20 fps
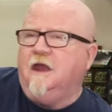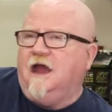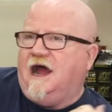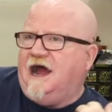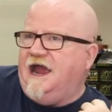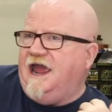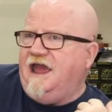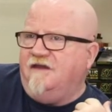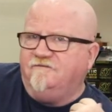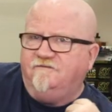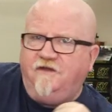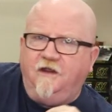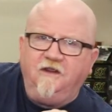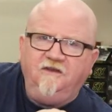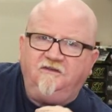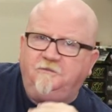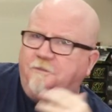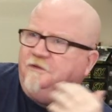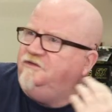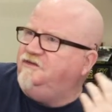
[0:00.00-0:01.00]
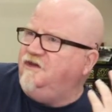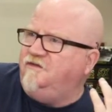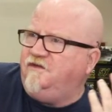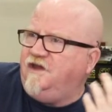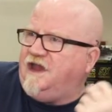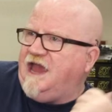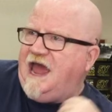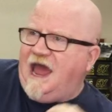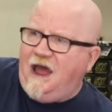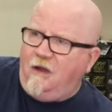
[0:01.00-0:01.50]
I have very
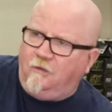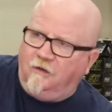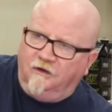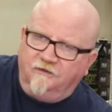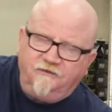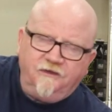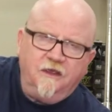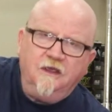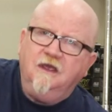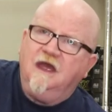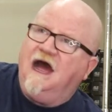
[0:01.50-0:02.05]
specific hours.